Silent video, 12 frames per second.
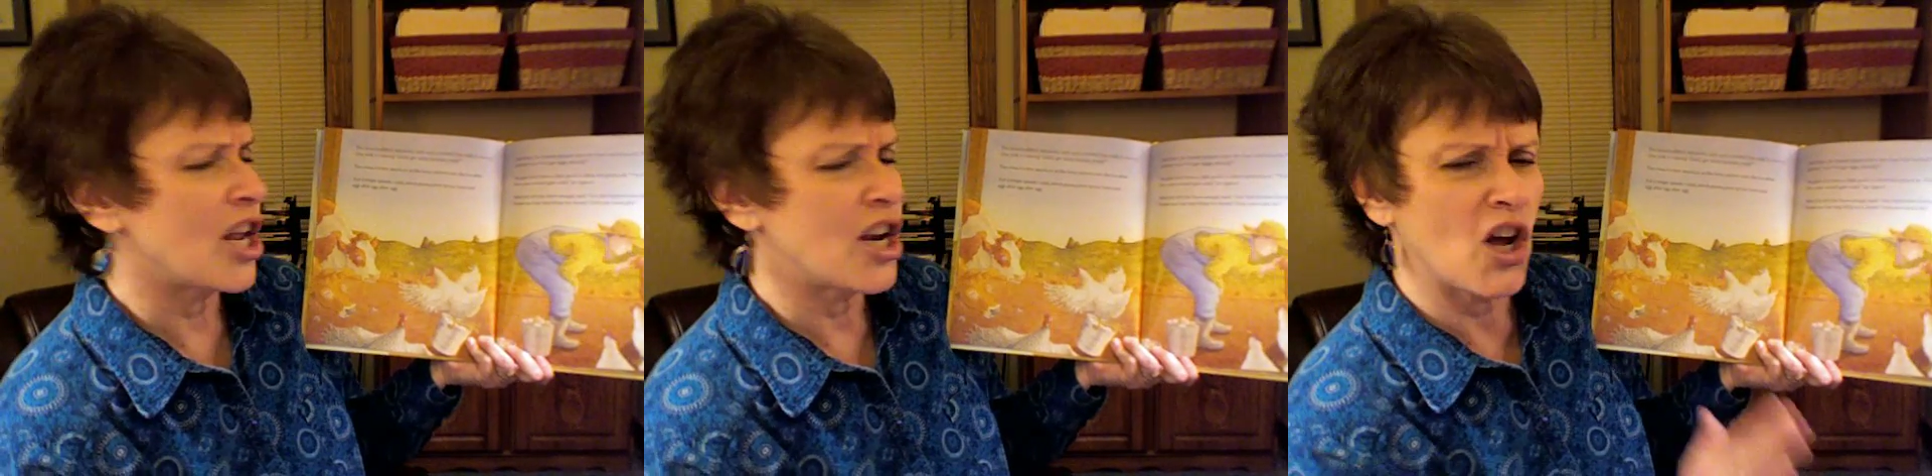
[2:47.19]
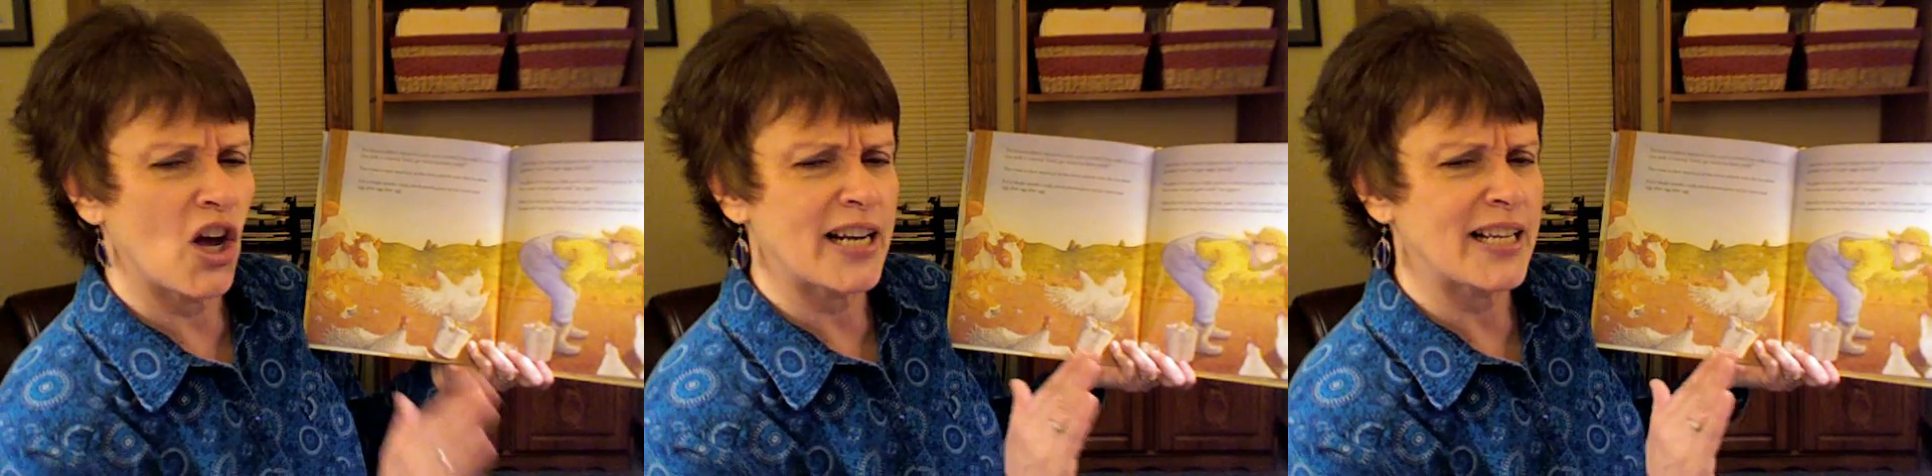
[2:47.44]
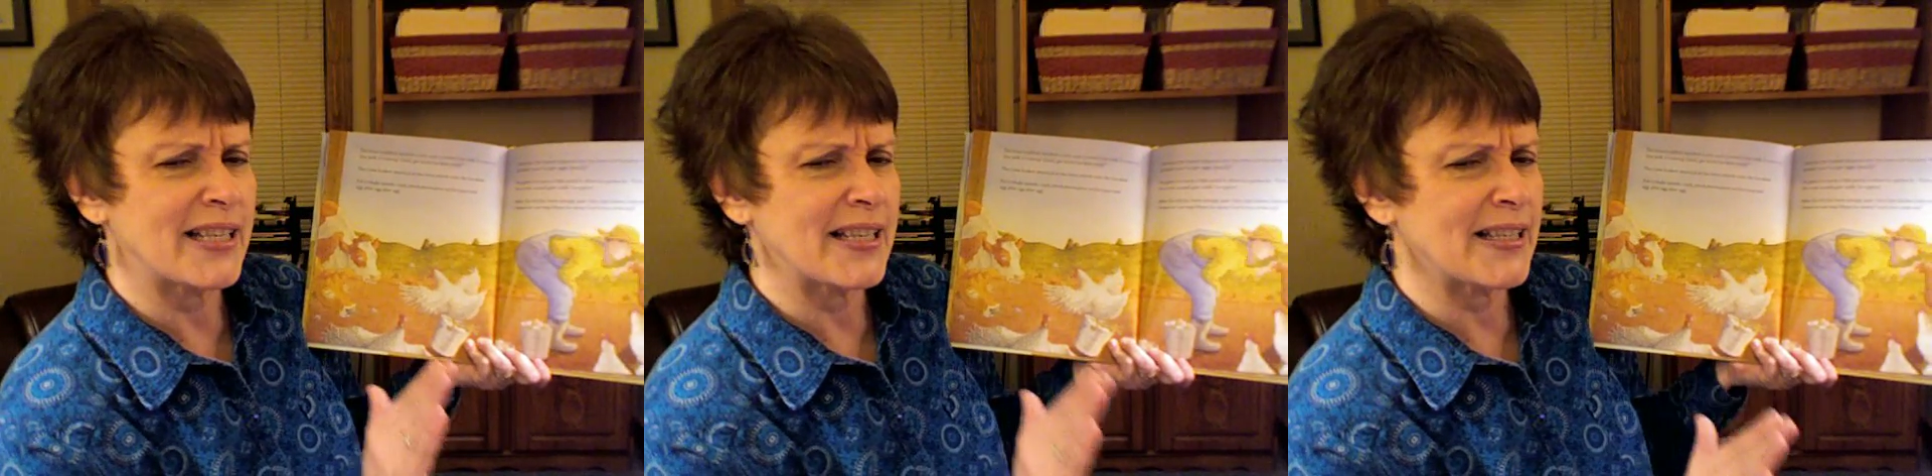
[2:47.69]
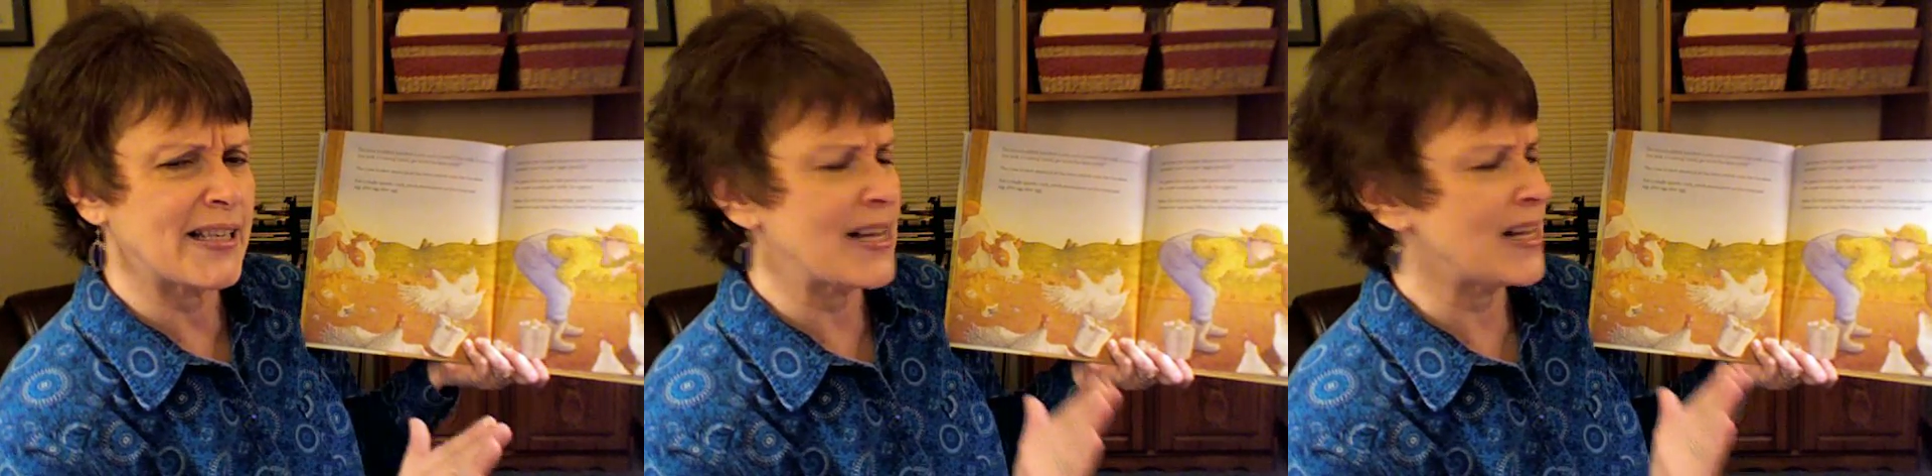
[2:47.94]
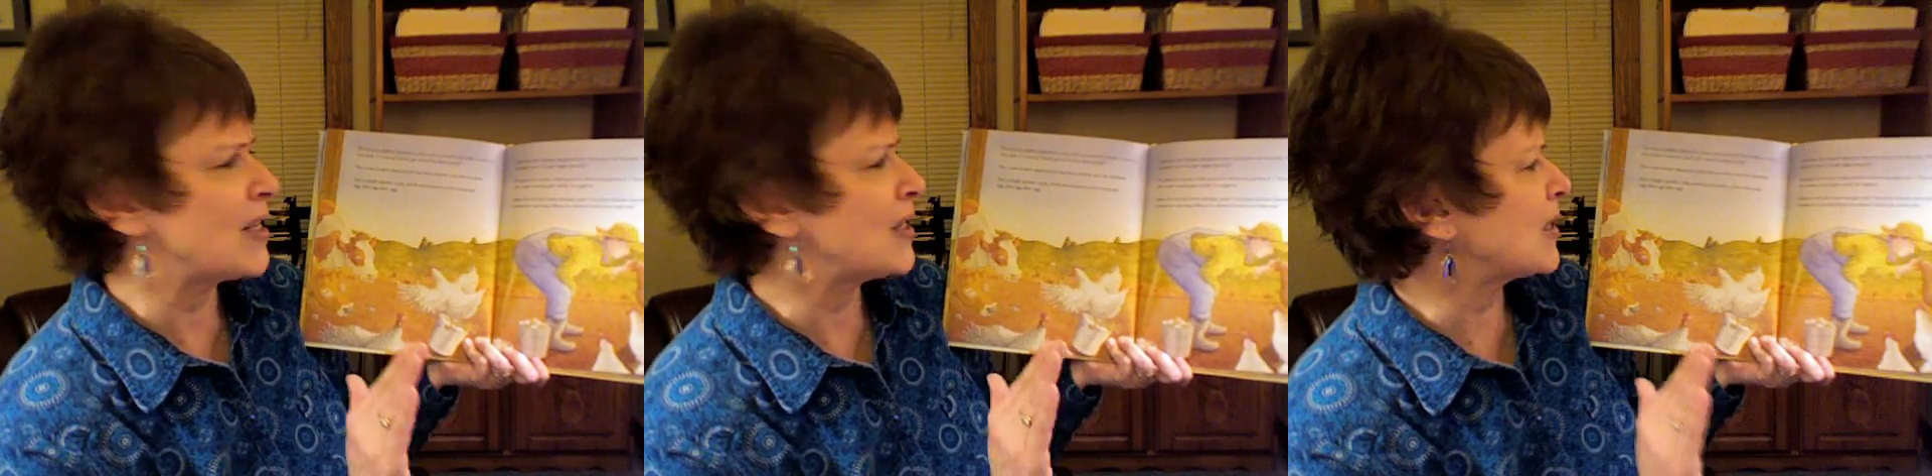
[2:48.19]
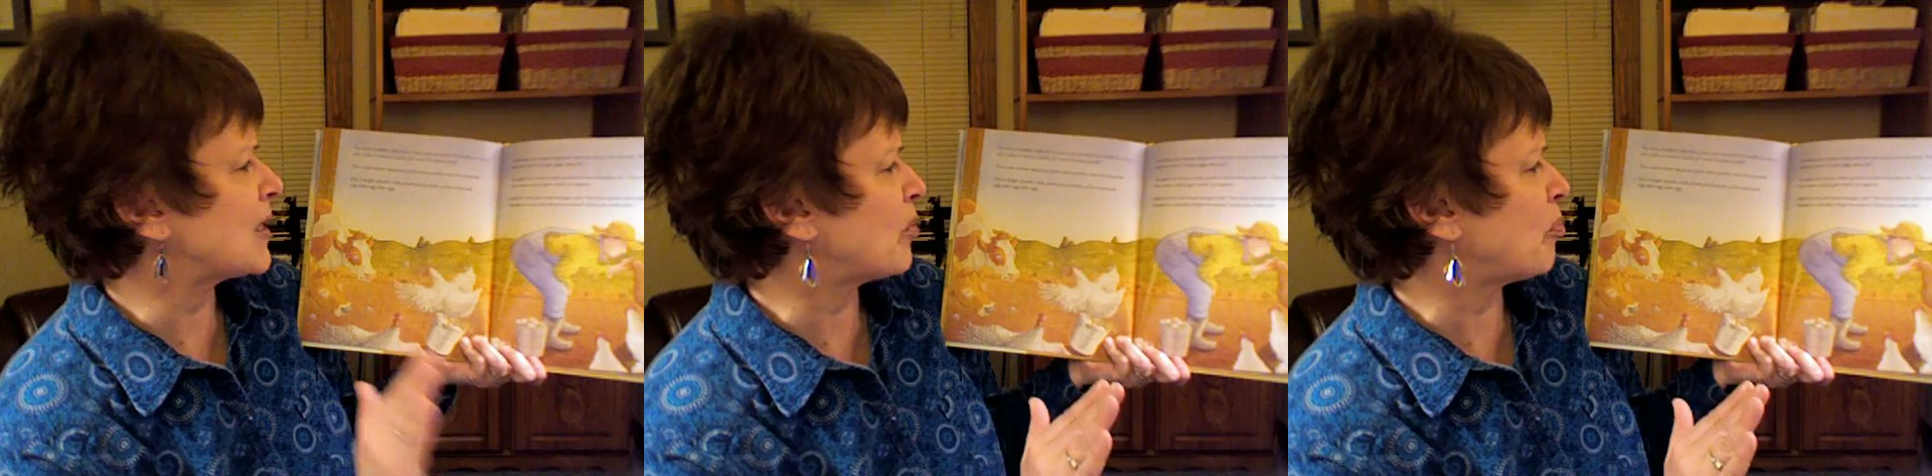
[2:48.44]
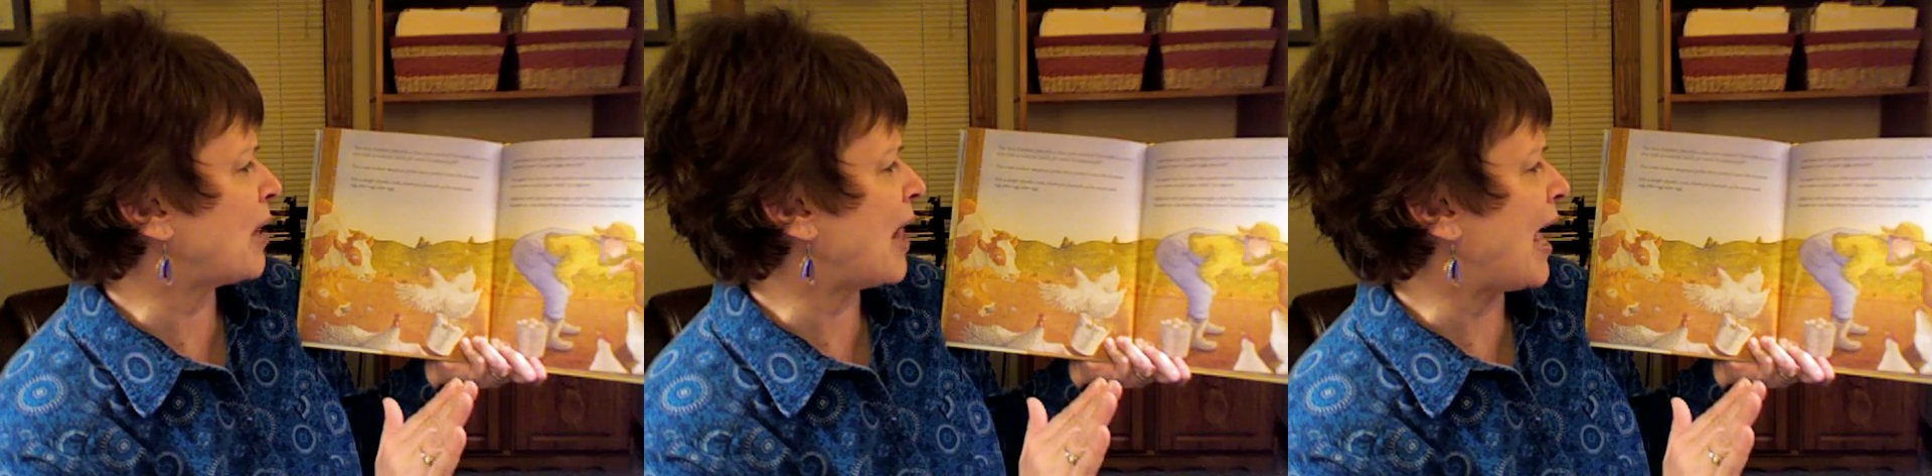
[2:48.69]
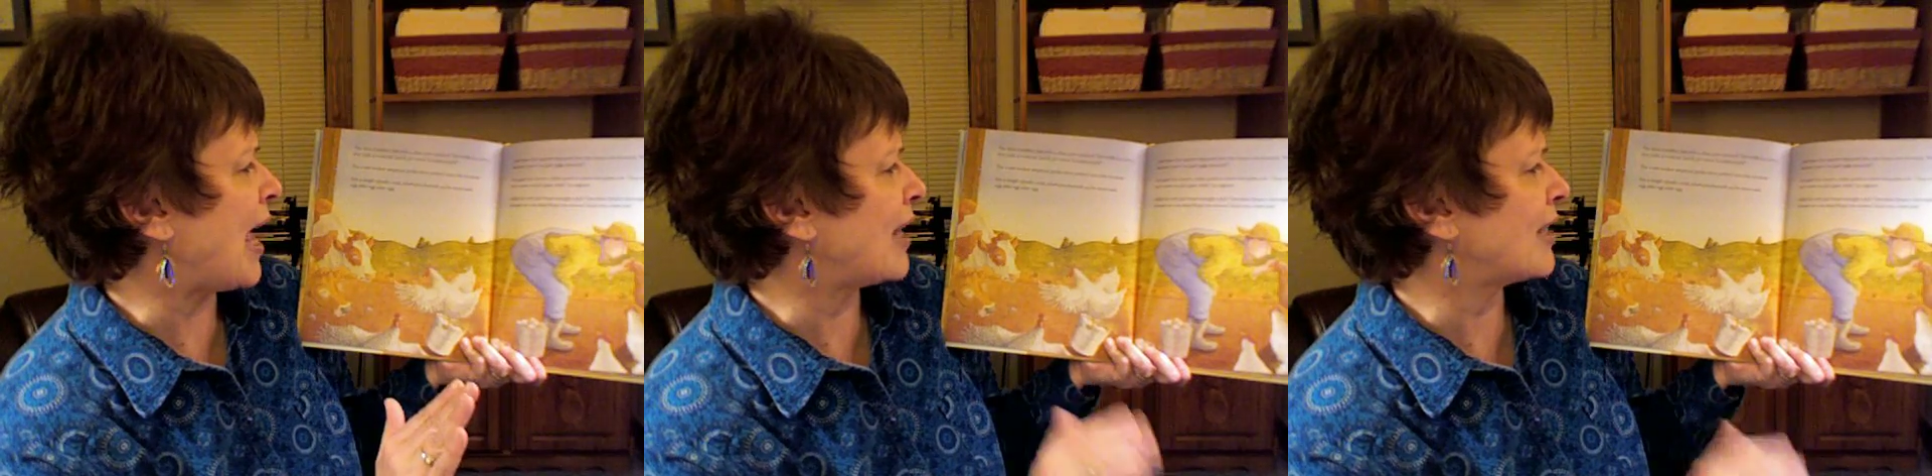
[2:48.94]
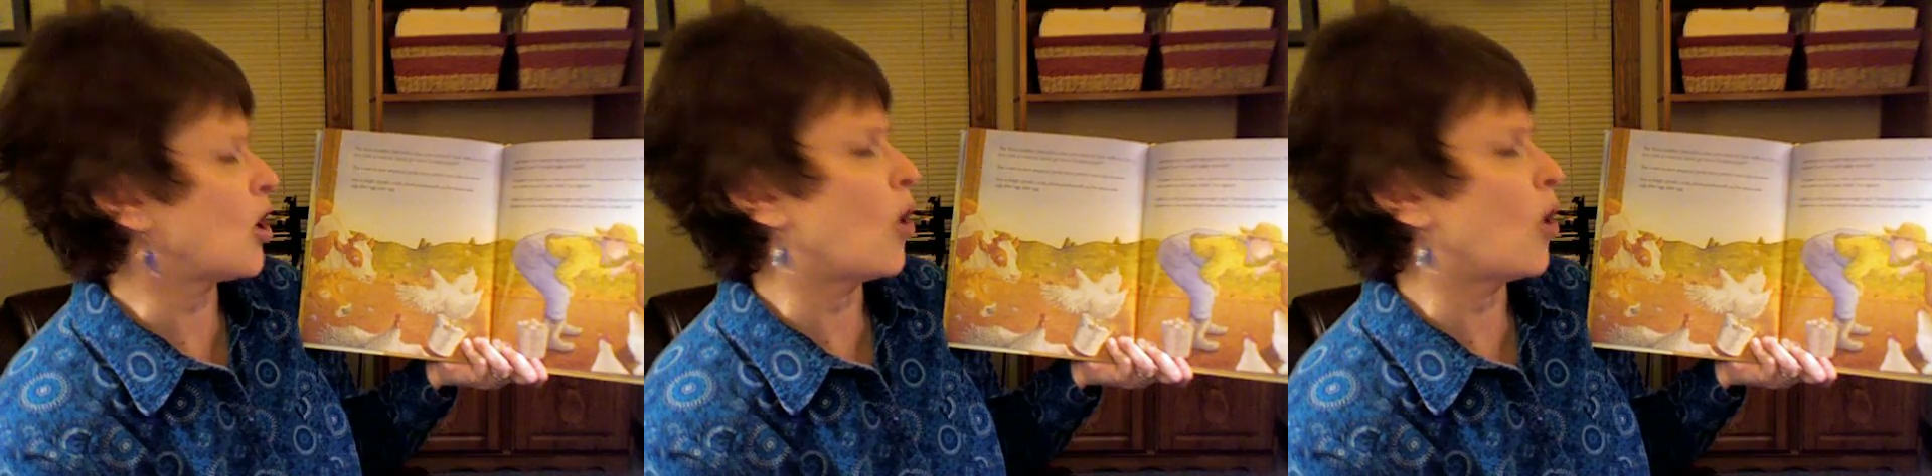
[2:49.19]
Not a single splash,